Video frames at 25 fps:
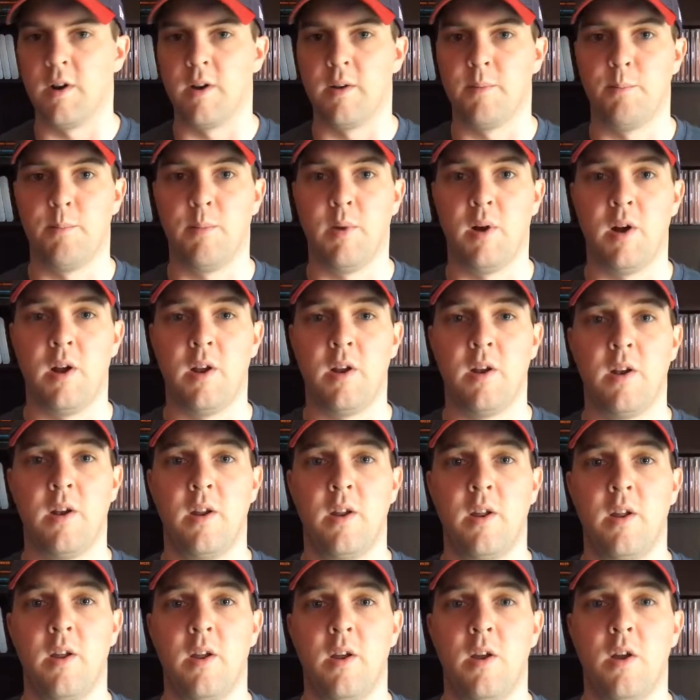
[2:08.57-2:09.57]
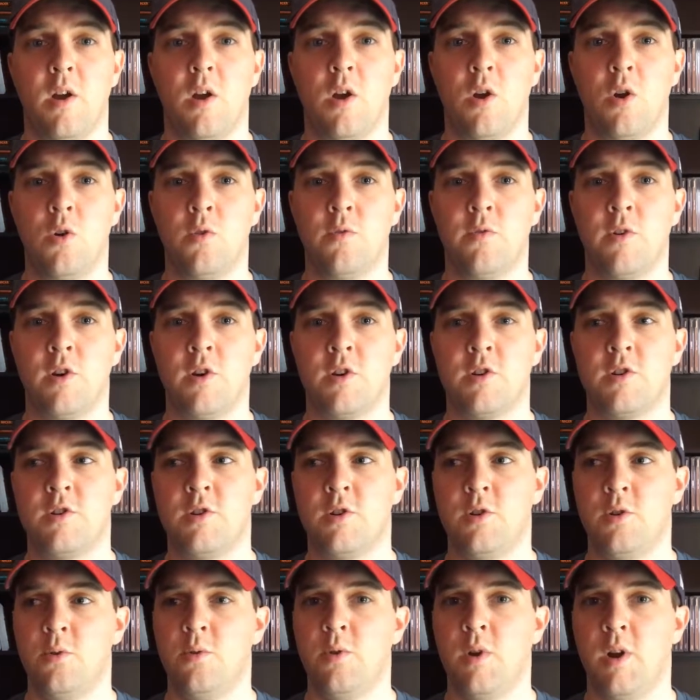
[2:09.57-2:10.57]
I bought over
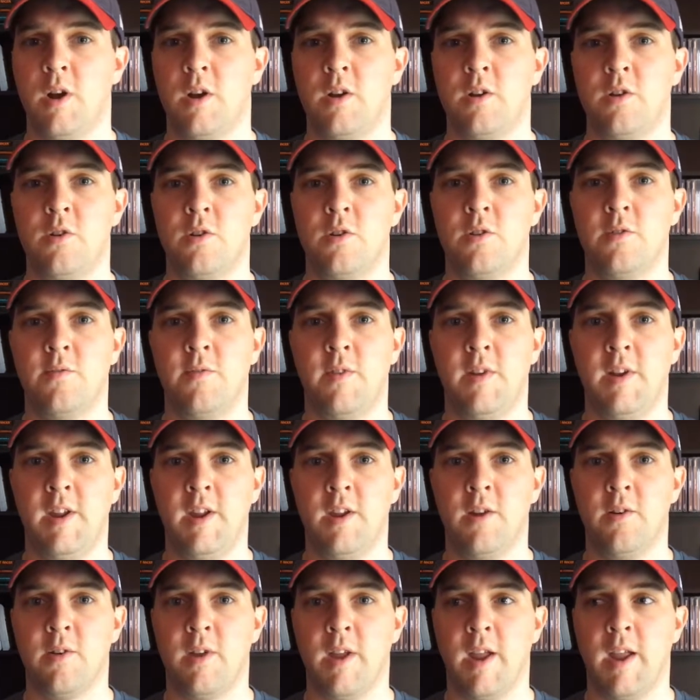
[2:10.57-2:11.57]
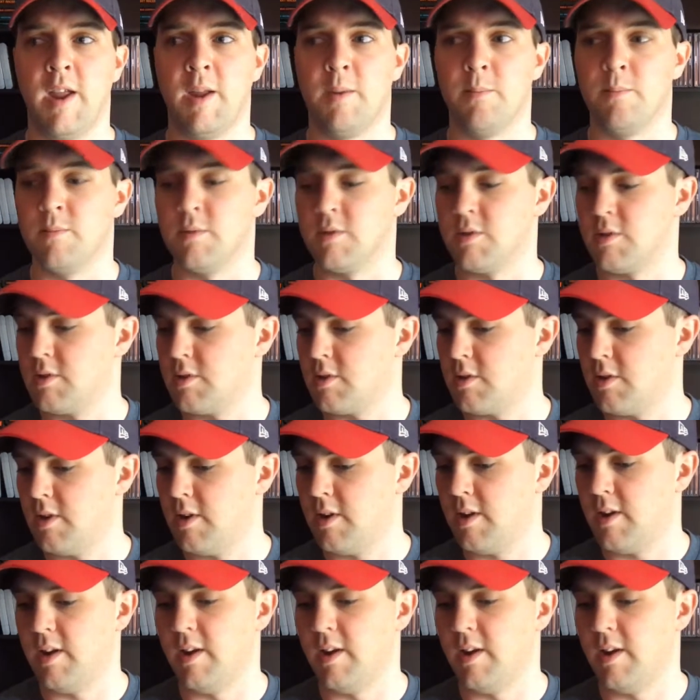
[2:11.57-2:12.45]
200 video games